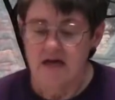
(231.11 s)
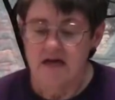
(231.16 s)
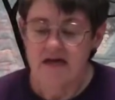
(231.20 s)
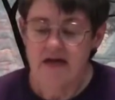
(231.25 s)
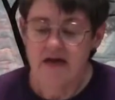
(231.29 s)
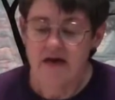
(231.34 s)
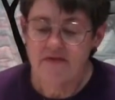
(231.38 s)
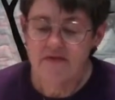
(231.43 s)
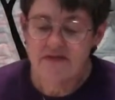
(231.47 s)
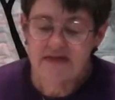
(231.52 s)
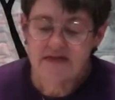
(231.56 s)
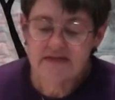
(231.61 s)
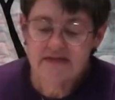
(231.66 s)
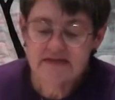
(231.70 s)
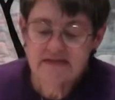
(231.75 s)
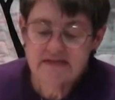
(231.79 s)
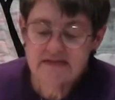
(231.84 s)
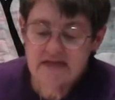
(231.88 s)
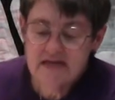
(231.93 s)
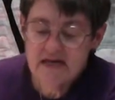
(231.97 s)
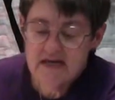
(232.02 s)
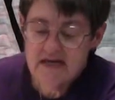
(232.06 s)
Now
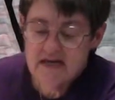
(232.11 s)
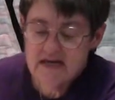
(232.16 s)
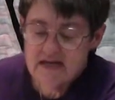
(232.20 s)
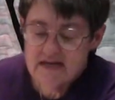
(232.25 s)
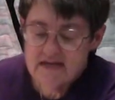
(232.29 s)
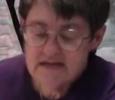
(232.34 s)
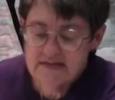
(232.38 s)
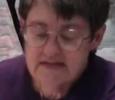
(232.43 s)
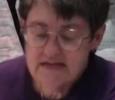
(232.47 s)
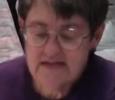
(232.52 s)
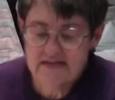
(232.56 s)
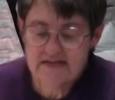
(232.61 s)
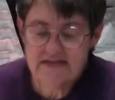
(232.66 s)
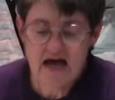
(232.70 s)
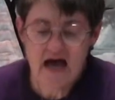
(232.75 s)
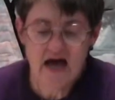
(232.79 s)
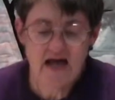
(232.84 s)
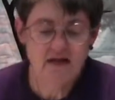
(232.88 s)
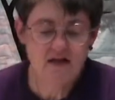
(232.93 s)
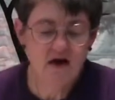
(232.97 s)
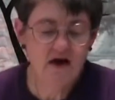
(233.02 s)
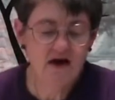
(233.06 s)
this is a
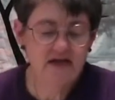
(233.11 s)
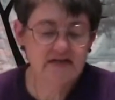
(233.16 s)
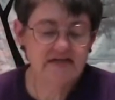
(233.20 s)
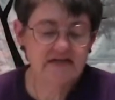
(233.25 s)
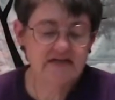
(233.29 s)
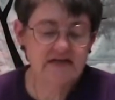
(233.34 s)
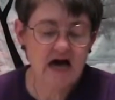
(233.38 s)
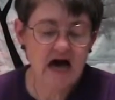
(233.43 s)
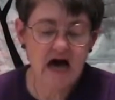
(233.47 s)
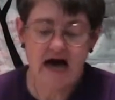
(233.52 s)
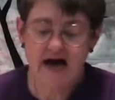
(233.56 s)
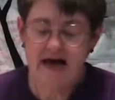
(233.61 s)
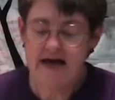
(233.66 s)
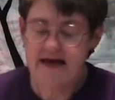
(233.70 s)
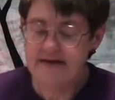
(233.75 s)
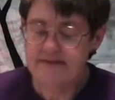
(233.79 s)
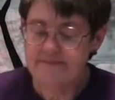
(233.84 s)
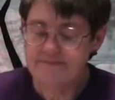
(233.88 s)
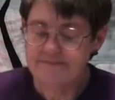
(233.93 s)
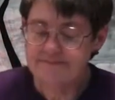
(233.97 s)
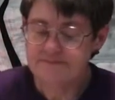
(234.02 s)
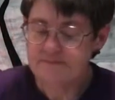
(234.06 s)
Dylon
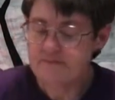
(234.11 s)
dye,